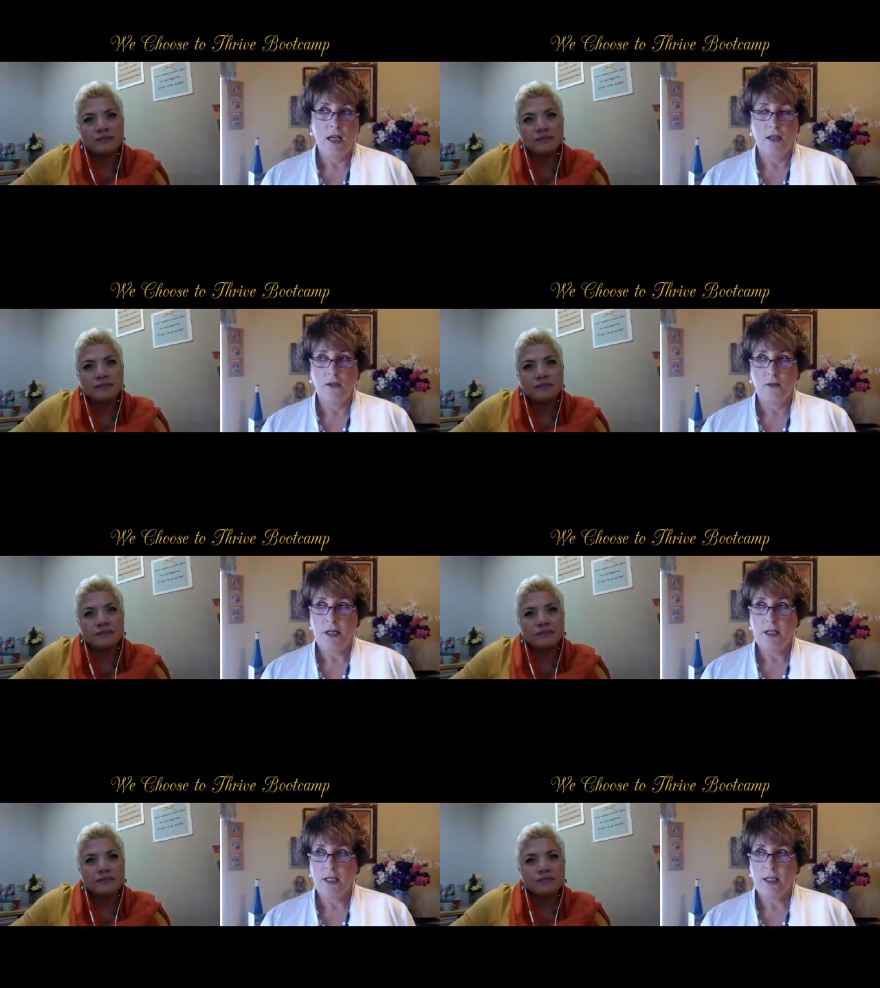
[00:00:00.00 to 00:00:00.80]
Speaker 1: Oh my
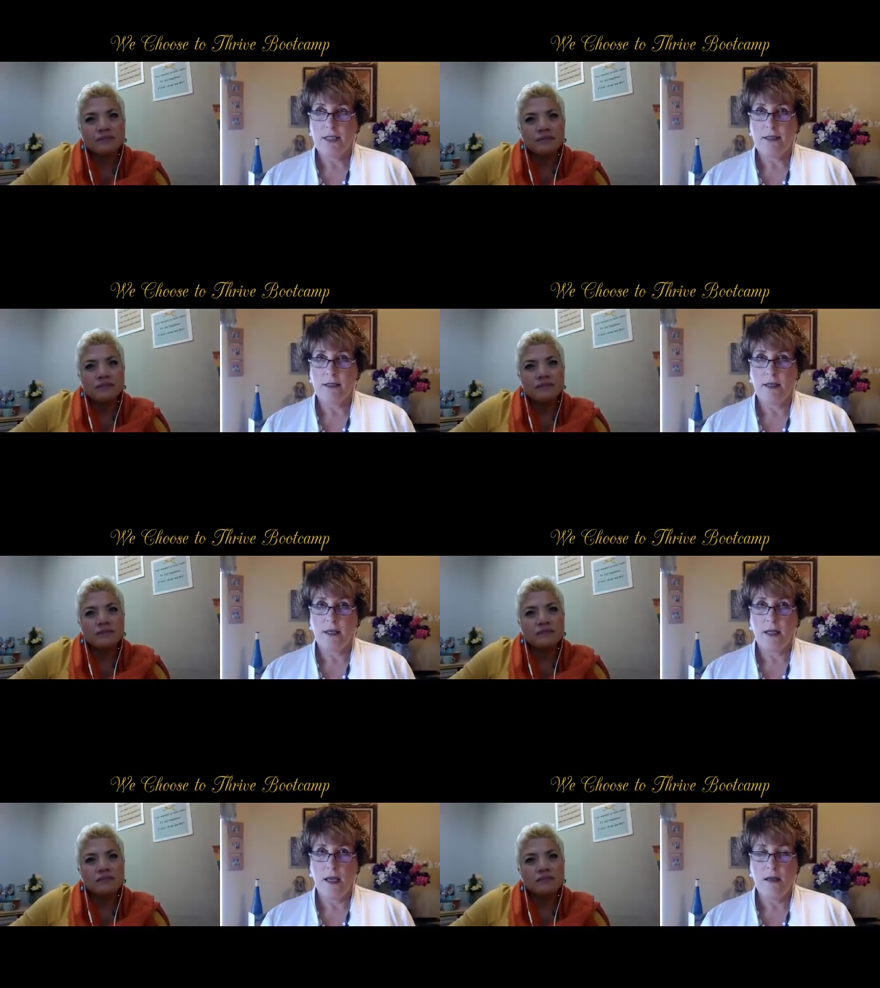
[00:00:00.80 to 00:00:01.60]
goodness.
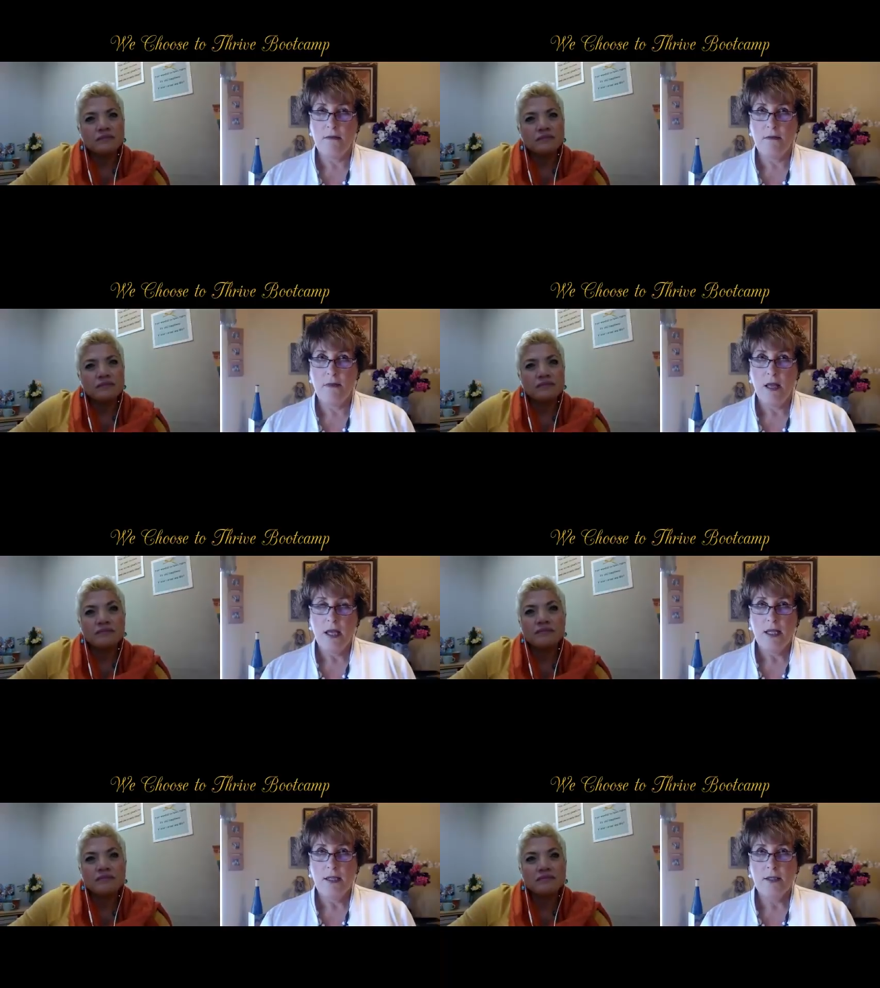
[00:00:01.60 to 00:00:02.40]
Um,
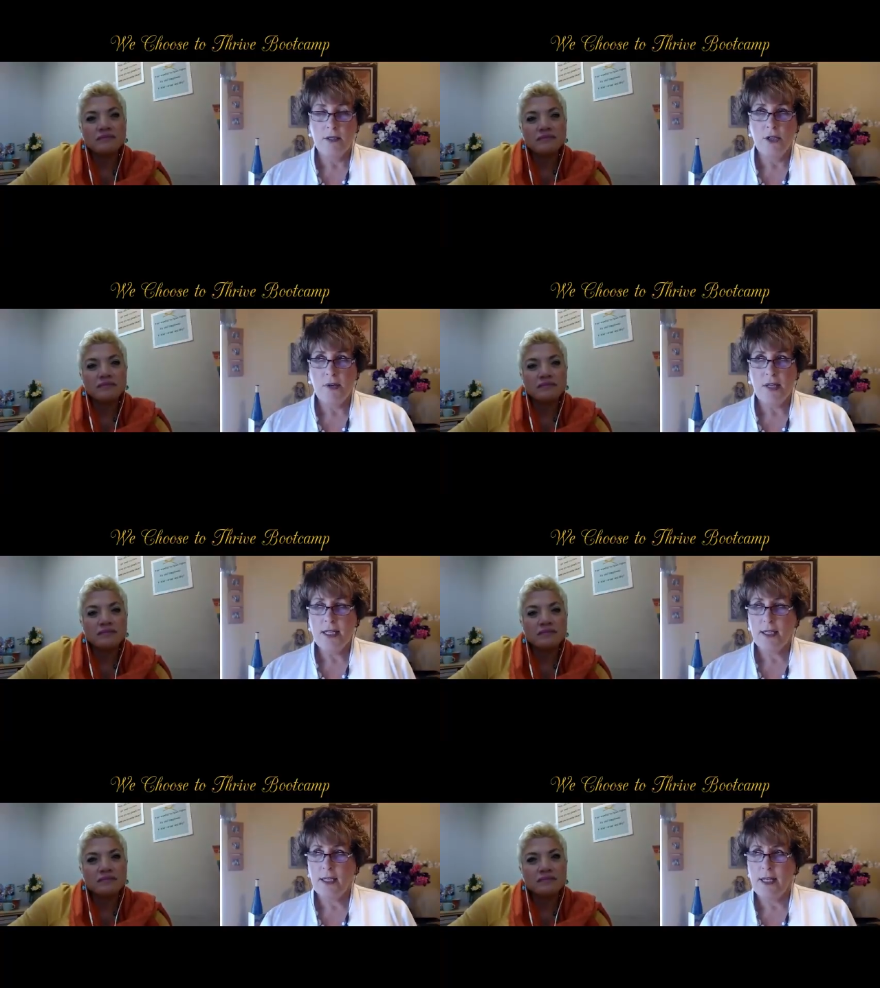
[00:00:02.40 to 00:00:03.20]
knowing
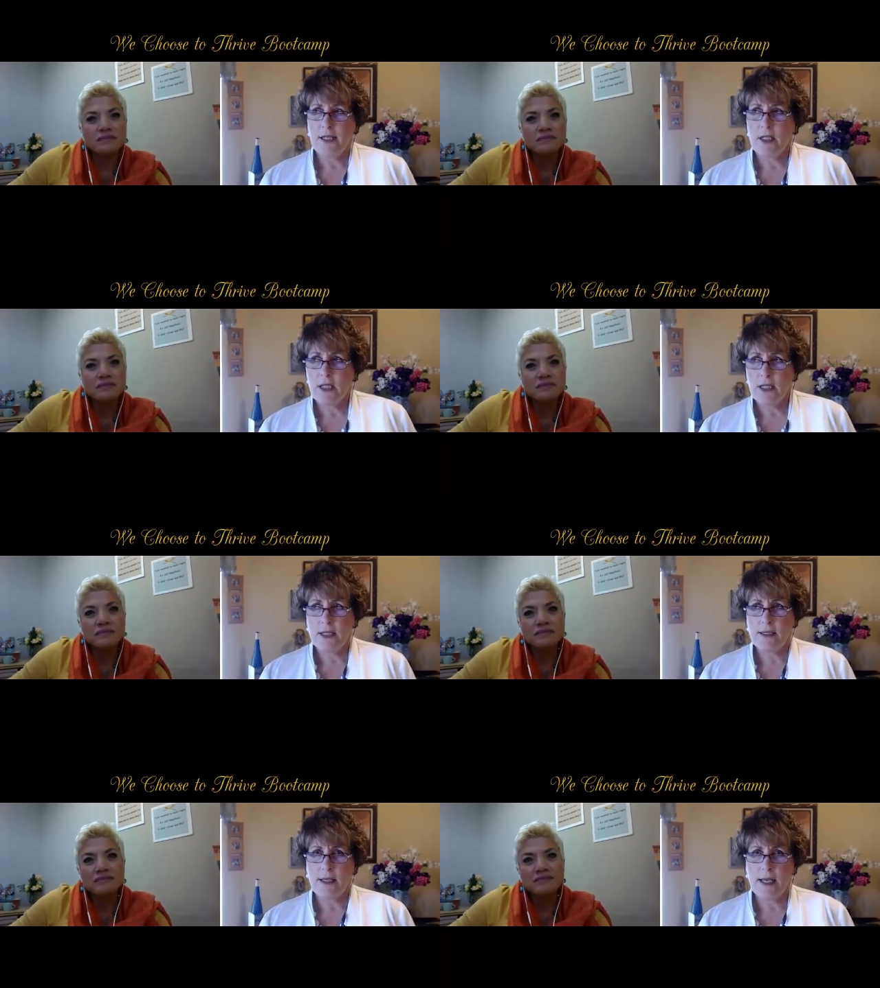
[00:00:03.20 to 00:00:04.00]
the connections
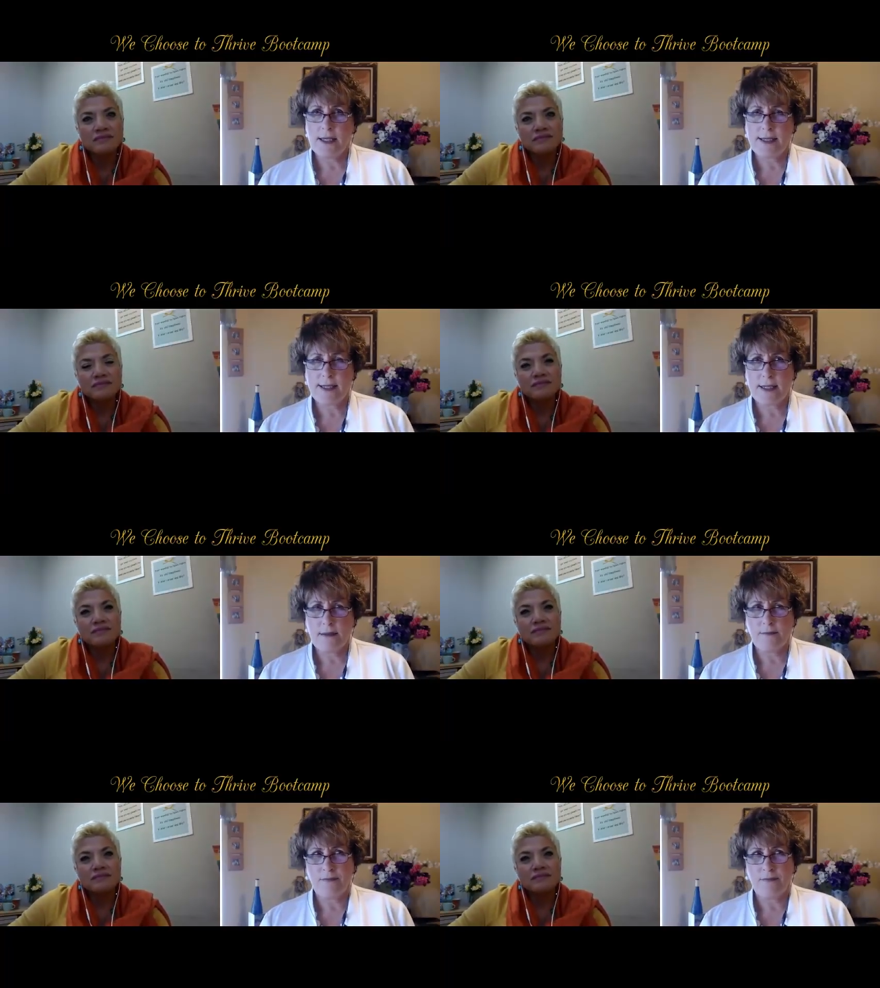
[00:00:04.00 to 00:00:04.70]
is it's,